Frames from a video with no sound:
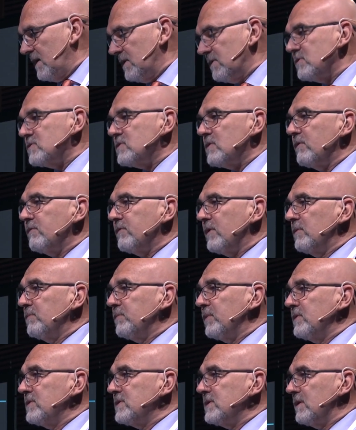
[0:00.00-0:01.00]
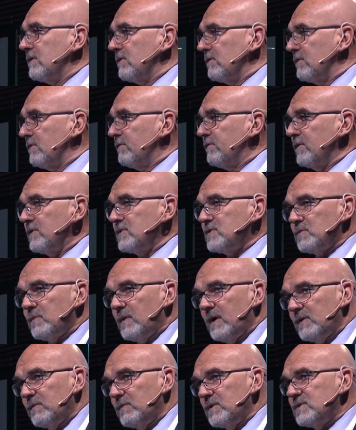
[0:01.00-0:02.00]
Industry 4.0, the first
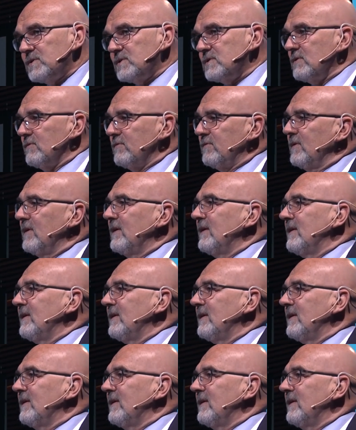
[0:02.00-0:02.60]
one, which is of